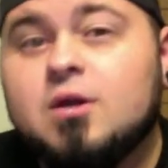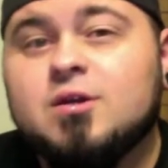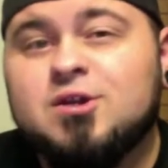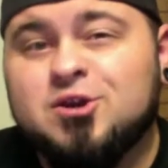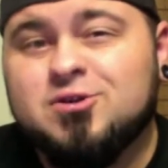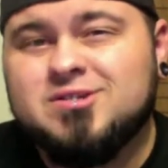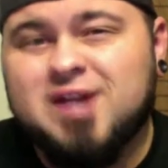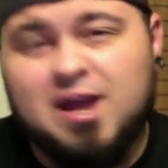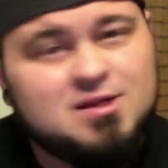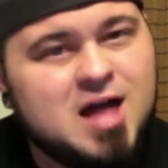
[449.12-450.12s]
You
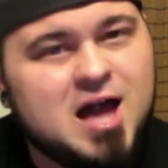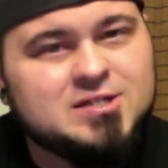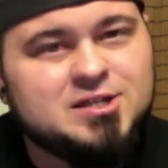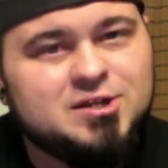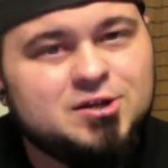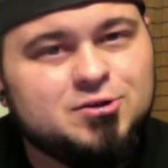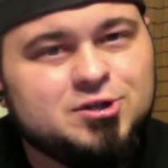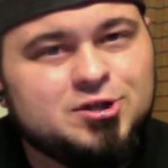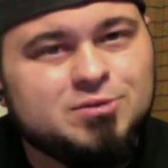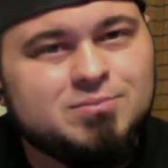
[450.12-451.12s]
stay classy,
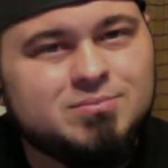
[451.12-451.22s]
YouTube.